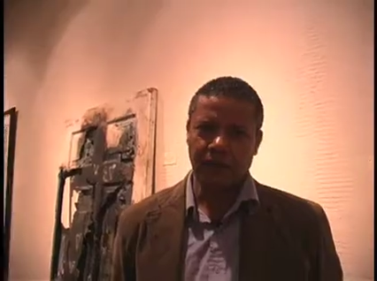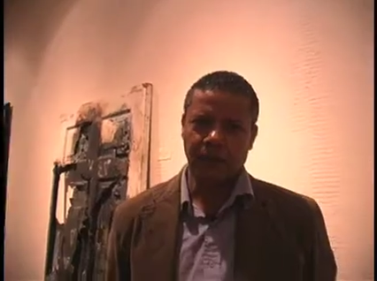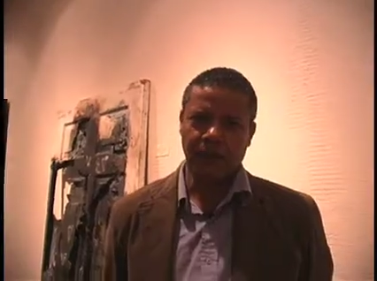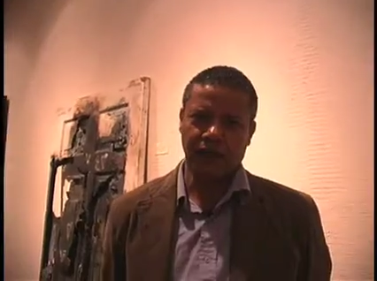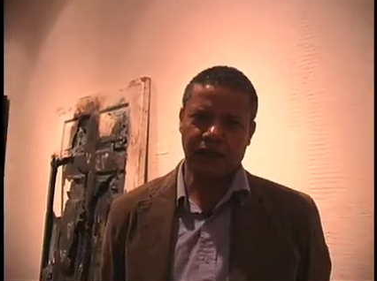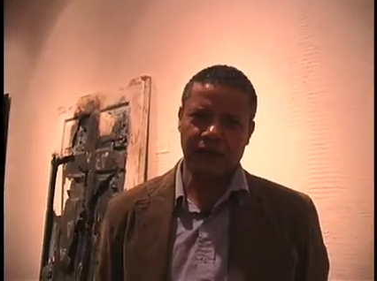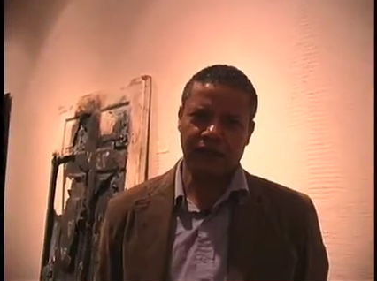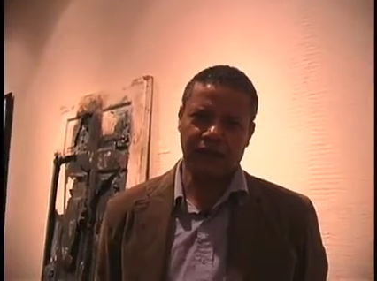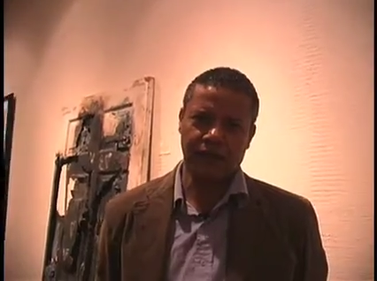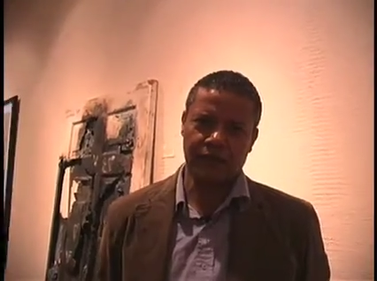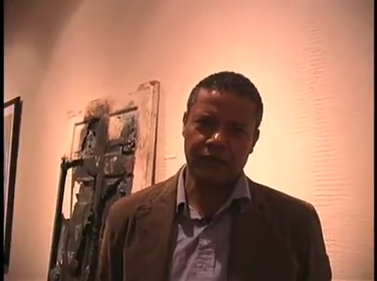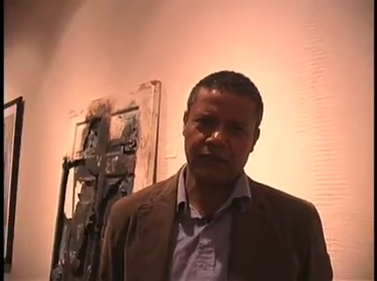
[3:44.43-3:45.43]
we ended
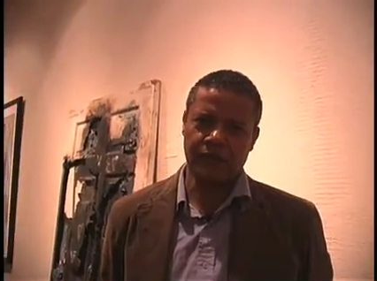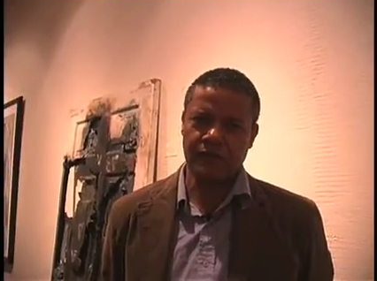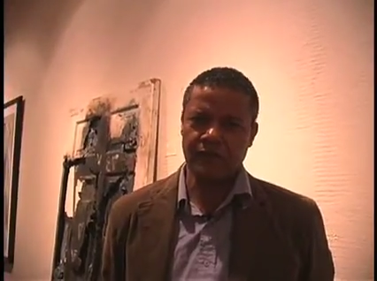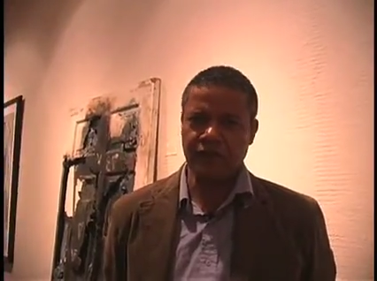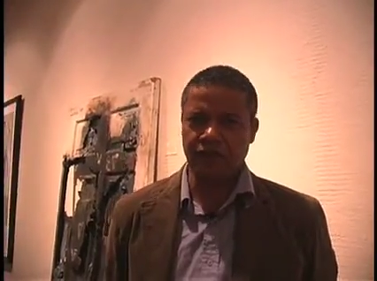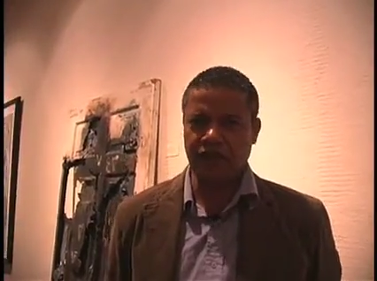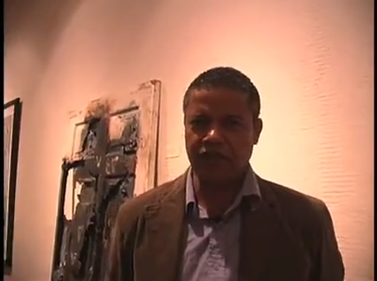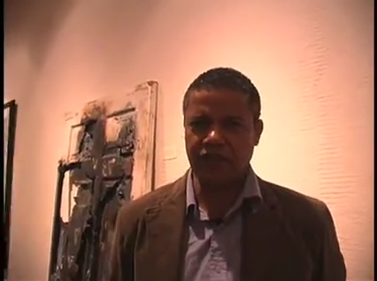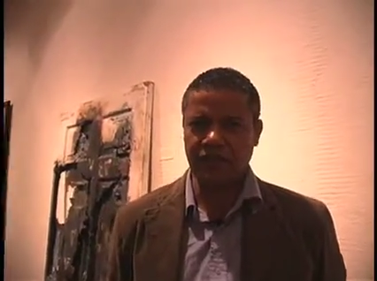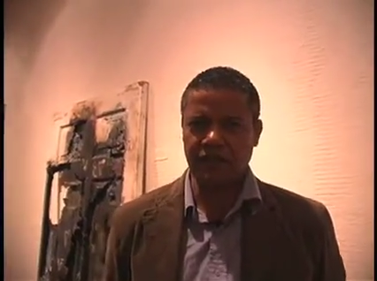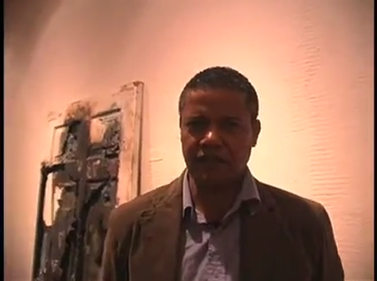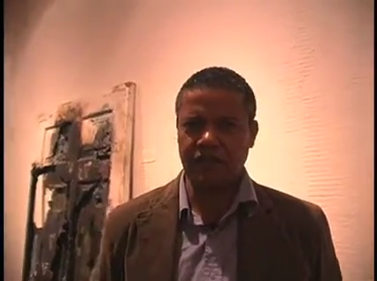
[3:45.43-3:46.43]
up with
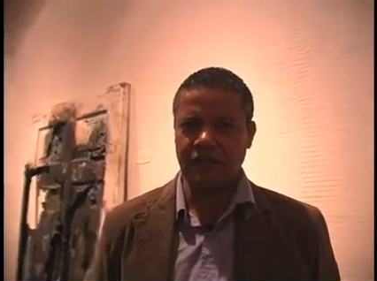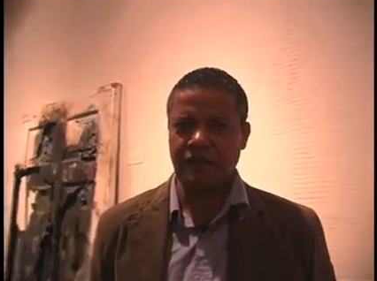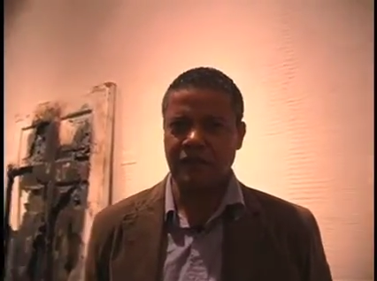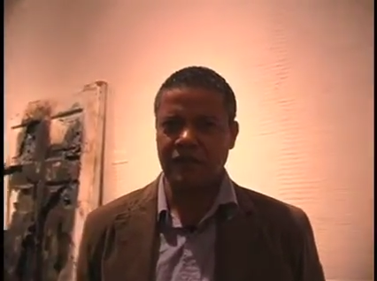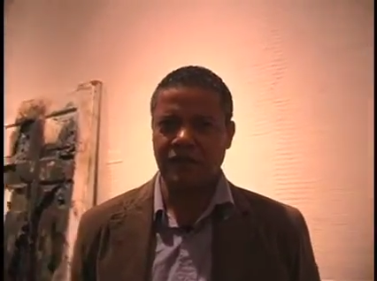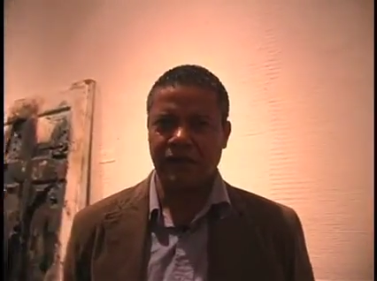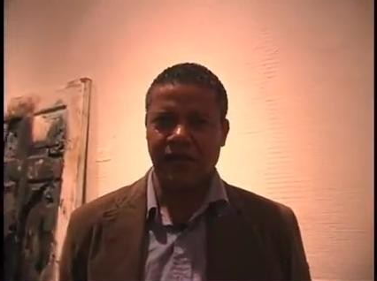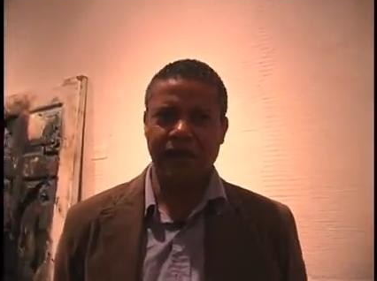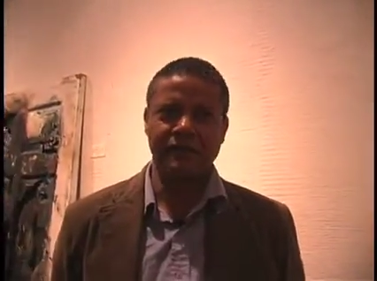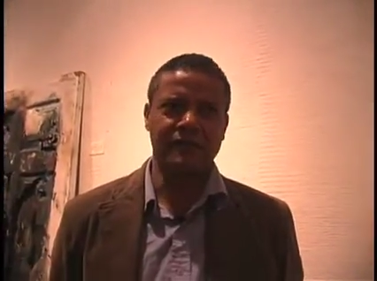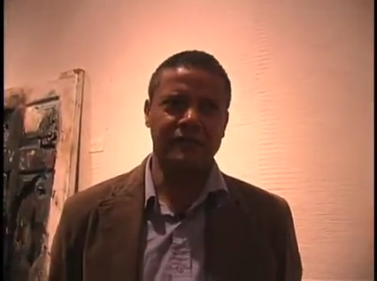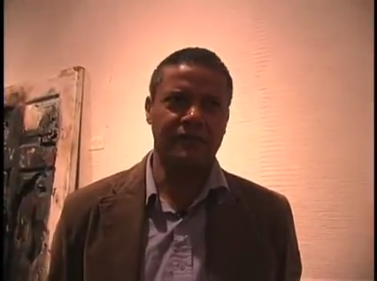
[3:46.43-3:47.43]
destruction,
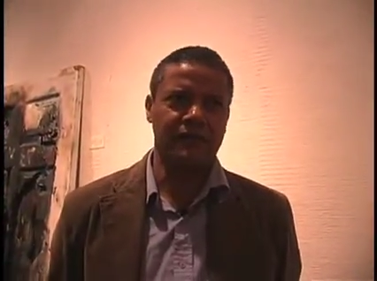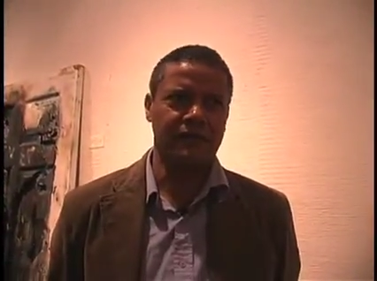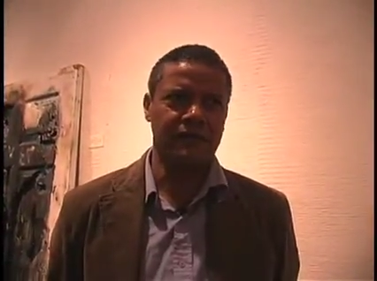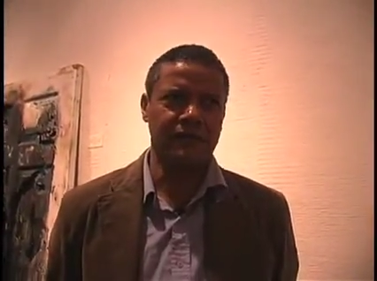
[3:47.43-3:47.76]
hatred,